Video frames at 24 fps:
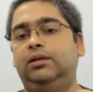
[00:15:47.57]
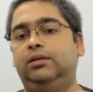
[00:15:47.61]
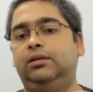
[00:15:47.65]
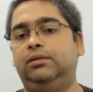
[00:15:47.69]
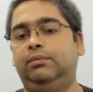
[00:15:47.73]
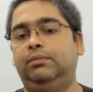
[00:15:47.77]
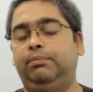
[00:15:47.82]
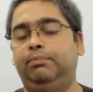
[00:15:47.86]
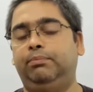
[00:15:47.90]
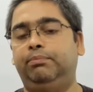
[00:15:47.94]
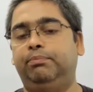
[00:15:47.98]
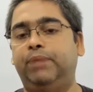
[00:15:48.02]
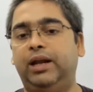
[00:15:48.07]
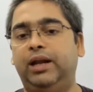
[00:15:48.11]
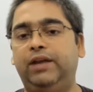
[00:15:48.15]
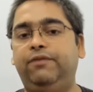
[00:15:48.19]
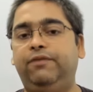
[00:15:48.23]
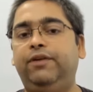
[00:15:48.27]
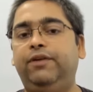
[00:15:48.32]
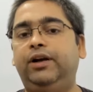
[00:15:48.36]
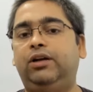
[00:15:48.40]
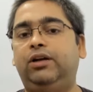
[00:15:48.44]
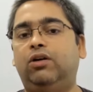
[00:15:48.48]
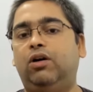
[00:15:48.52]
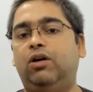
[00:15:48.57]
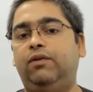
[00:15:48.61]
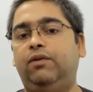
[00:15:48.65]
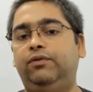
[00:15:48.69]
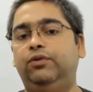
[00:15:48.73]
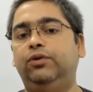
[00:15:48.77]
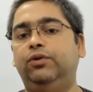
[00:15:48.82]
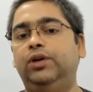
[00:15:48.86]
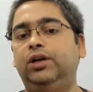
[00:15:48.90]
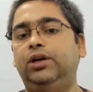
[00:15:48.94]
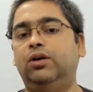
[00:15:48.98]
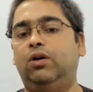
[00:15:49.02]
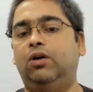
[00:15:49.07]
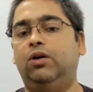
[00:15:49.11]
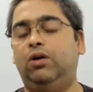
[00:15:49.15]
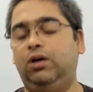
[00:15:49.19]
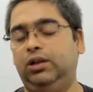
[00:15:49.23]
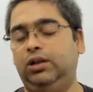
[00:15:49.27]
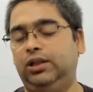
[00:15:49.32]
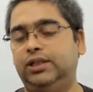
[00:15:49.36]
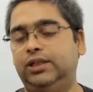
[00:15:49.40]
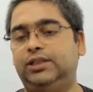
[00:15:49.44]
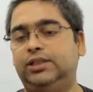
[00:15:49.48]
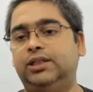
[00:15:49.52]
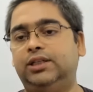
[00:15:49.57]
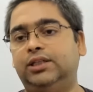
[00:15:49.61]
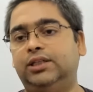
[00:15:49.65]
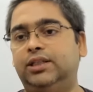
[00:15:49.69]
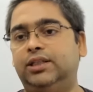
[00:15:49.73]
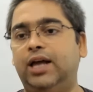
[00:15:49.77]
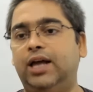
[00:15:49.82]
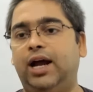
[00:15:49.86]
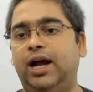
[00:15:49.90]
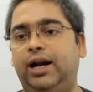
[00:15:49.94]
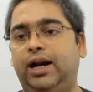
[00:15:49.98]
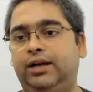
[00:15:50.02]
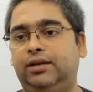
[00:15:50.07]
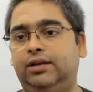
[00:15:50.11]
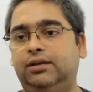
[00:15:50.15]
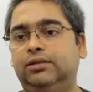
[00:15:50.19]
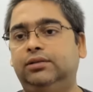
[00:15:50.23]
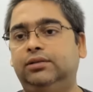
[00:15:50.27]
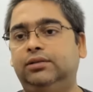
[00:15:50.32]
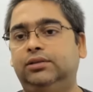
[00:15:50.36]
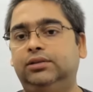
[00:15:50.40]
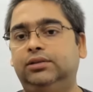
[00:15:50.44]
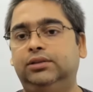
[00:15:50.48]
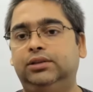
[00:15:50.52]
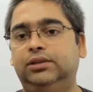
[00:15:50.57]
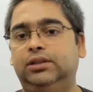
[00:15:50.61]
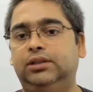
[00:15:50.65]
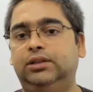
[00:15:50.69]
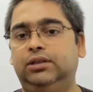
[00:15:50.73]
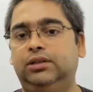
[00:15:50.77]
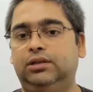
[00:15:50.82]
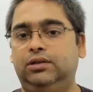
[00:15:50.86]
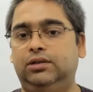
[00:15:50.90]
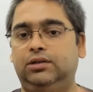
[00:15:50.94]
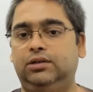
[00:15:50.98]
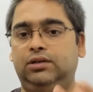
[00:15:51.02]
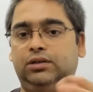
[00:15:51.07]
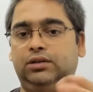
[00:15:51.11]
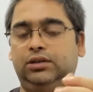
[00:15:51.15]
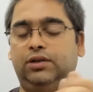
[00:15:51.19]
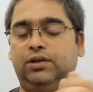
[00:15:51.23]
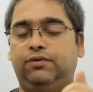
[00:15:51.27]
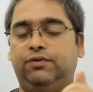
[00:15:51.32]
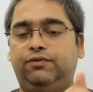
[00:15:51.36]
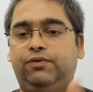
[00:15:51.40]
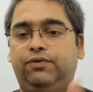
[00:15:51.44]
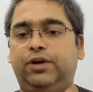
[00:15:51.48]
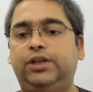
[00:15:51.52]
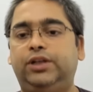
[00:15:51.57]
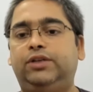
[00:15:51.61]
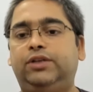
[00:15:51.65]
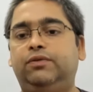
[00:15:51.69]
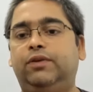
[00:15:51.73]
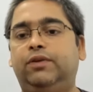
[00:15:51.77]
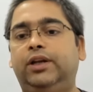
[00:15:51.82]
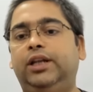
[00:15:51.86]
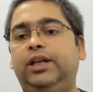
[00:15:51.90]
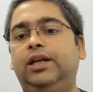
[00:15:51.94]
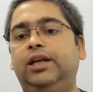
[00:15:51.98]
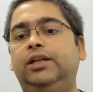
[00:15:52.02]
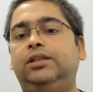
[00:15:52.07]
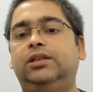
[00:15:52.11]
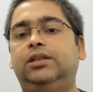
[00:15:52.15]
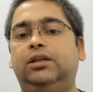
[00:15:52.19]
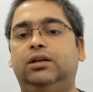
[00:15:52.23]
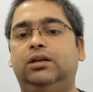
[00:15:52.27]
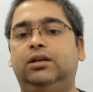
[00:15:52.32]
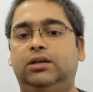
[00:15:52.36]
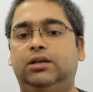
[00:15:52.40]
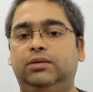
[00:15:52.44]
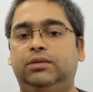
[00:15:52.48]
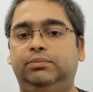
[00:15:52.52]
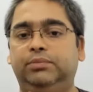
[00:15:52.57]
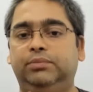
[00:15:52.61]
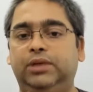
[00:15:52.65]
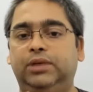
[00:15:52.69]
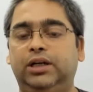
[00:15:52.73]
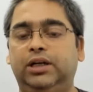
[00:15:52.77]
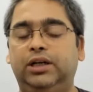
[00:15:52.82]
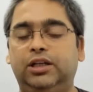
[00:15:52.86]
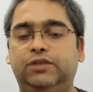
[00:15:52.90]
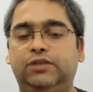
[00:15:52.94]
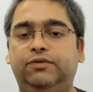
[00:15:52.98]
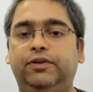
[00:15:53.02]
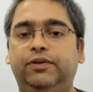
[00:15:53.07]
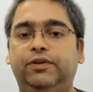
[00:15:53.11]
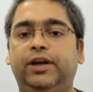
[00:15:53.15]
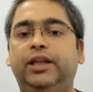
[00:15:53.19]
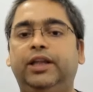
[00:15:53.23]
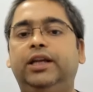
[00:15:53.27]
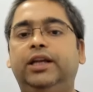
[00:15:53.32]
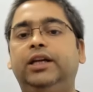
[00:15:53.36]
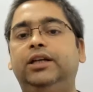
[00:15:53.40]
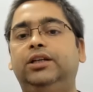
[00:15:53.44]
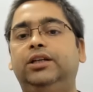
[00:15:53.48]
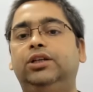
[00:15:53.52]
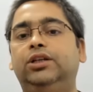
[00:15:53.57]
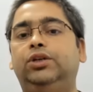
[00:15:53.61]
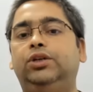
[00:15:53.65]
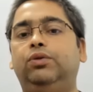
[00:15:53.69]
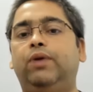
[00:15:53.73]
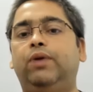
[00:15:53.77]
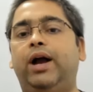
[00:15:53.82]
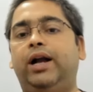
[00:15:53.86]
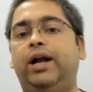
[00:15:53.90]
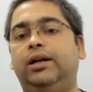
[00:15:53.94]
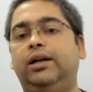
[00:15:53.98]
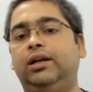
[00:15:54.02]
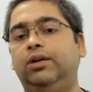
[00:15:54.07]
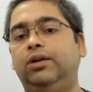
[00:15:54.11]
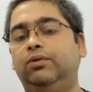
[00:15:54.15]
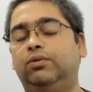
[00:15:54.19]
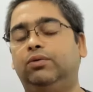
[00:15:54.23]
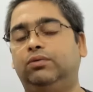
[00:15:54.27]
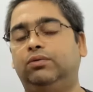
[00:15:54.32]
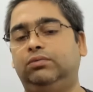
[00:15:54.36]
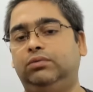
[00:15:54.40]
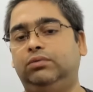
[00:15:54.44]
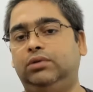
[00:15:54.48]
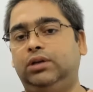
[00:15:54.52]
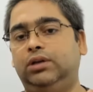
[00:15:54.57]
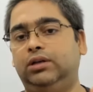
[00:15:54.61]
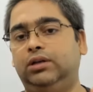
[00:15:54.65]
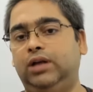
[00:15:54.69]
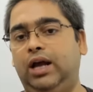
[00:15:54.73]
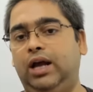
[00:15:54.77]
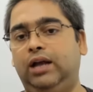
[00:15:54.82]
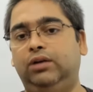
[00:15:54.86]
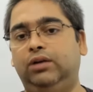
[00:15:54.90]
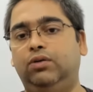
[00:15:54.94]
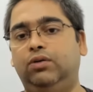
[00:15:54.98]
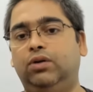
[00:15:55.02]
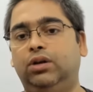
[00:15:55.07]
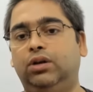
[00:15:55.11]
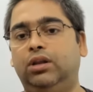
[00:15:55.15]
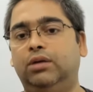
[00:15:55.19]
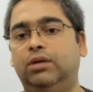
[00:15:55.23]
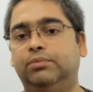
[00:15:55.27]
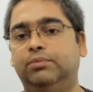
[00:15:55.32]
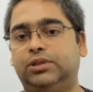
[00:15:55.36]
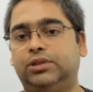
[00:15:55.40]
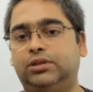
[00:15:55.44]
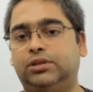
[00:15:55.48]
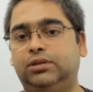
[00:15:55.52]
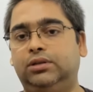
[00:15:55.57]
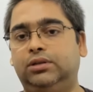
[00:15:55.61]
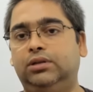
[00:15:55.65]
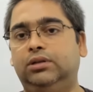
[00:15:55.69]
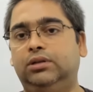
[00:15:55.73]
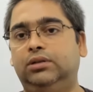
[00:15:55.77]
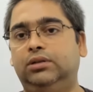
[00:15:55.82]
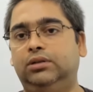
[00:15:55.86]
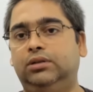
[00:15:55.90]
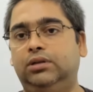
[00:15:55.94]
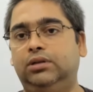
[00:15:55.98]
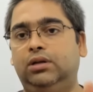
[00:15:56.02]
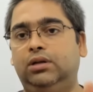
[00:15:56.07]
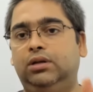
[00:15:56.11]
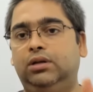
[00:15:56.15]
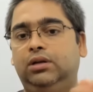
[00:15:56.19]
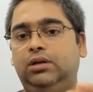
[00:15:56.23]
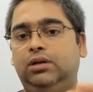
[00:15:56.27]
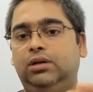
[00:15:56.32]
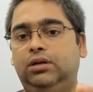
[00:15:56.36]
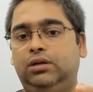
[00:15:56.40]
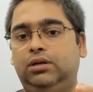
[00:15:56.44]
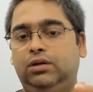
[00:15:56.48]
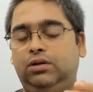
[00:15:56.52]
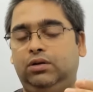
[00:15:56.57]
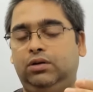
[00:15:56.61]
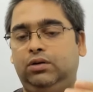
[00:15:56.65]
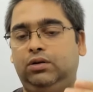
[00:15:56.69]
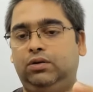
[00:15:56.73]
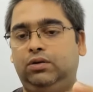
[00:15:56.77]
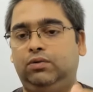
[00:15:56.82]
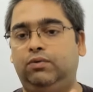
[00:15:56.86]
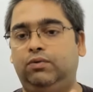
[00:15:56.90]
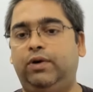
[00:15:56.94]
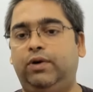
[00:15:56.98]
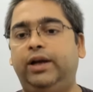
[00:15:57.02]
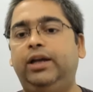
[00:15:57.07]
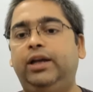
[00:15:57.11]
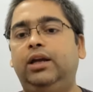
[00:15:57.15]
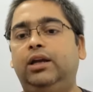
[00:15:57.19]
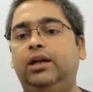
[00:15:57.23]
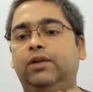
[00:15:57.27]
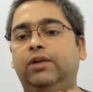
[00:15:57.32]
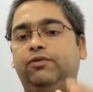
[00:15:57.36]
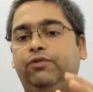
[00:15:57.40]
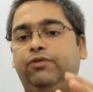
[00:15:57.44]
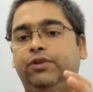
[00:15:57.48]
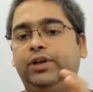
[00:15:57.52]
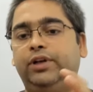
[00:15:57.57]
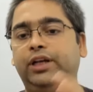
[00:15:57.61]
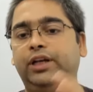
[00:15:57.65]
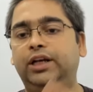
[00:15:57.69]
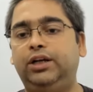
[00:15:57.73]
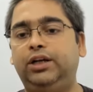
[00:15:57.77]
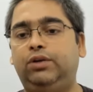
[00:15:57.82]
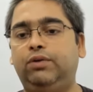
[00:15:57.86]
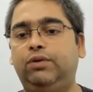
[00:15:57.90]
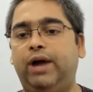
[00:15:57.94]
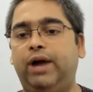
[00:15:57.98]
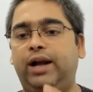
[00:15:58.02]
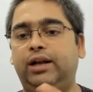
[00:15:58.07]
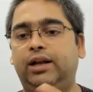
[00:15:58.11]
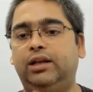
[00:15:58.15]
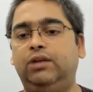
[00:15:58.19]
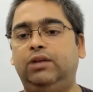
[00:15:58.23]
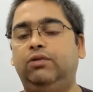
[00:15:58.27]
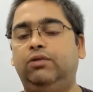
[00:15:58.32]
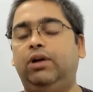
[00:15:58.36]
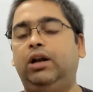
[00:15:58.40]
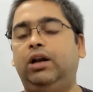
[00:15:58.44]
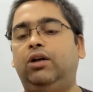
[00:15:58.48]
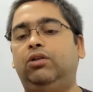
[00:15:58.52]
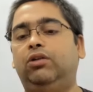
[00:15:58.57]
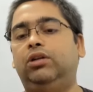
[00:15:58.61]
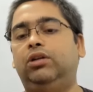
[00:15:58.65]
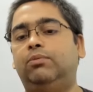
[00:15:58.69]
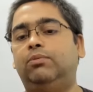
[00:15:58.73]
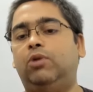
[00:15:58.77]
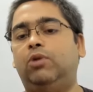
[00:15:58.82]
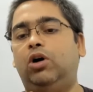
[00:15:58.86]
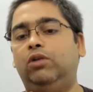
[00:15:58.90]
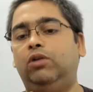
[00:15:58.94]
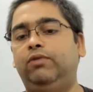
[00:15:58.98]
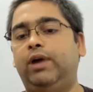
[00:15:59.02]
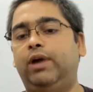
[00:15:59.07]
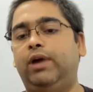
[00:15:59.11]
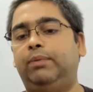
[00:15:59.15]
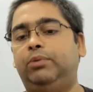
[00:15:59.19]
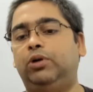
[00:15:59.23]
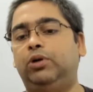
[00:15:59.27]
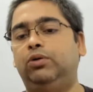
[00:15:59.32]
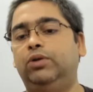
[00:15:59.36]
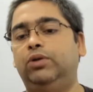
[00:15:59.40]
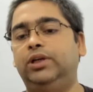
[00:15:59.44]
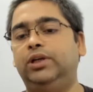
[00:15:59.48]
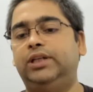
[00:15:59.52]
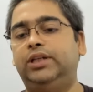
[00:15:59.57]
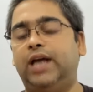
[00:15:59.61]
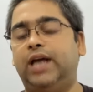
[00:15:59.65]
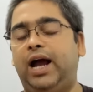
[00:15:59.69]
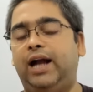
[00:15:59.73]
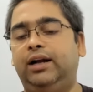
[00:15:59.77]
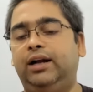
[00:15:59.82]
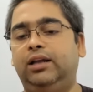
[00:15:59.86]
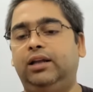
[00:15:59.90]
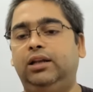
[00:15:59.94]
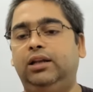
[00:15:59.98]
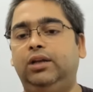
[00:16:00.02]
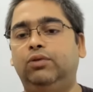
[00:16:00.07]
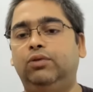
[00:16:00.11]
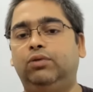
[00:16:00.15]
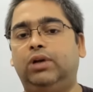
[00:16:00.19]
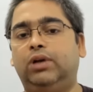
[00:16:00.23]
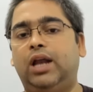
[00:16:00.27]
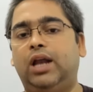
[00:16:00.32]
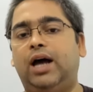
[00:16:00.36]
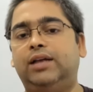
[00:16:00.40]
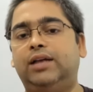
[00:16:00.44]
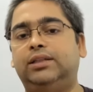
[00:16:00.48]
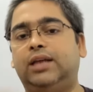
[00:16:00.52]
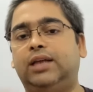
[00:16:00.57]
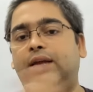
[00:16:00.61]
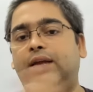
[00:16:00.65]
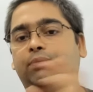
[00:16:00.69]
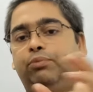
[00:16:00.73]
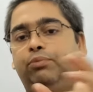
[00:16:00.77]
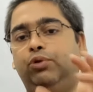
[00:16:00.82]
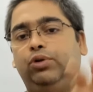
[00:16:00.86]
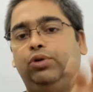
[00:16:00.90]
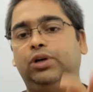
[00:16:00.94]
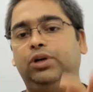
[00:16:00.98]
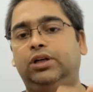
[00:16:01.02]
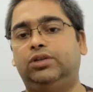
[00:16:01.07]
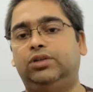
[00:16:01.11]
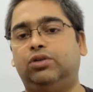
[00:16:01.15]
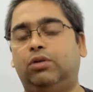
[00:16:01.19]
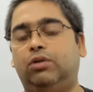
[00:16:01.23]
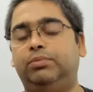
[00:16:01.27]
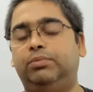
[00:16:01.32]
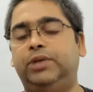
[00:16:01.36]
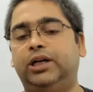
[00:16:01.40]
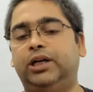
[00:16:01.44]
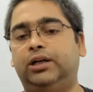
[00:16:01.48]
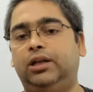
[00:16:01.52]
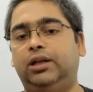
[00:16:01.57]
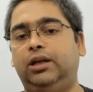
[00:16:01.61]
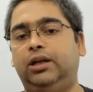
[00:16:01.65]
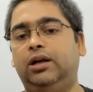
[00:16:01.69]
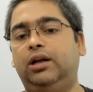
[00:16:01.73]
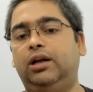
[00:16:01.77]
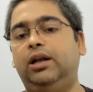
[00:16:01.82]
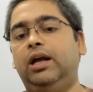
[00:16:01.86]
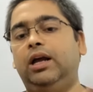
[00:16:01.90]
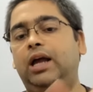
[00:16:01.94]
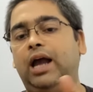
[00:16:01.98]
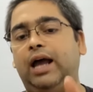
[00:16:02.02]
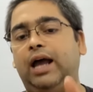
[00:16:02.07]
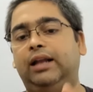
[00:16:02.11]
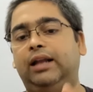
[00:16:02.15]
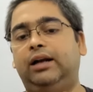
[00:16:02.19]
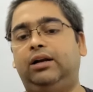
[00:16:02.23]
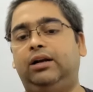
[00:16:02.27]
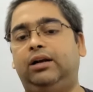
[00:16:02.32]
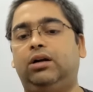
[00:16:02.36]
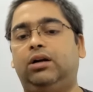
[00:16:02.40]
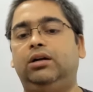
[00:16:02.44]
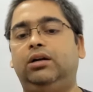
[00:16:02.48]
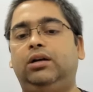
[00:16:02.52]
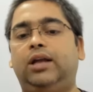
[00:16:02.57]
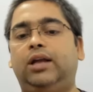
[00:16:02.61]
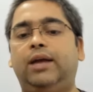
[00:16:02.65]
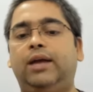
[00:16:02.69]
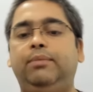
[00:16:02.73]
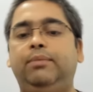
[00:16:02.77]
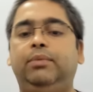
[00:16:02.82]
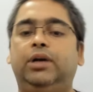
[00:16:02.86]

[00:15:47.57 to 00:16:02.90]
Benefit of doing all this is that the first one is it is very easy to add new algorithms. Why? If we need to add a new algorithm, all we have to do is add a new class and put its object here, and at runtime